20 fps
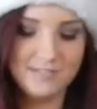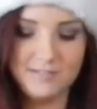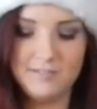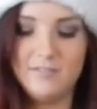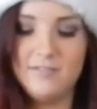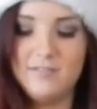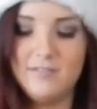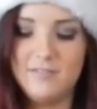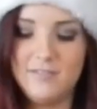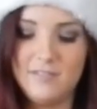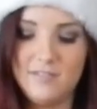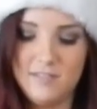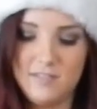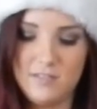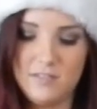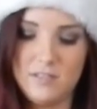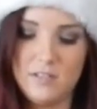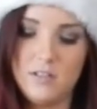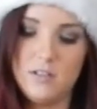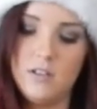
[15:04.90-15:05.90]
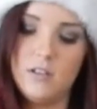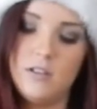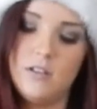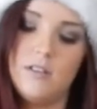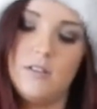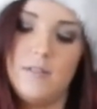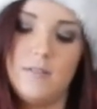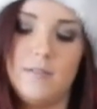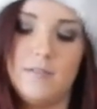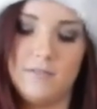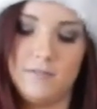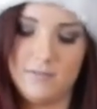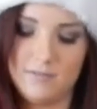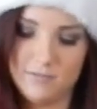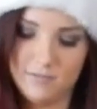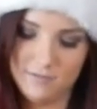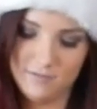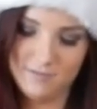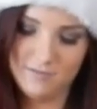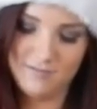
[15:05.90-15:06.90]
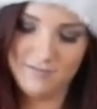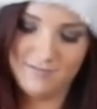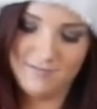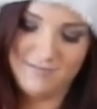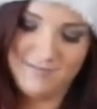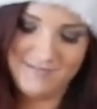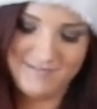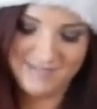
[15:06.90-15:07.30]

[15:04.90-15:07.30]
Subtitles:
This person isn't speaking.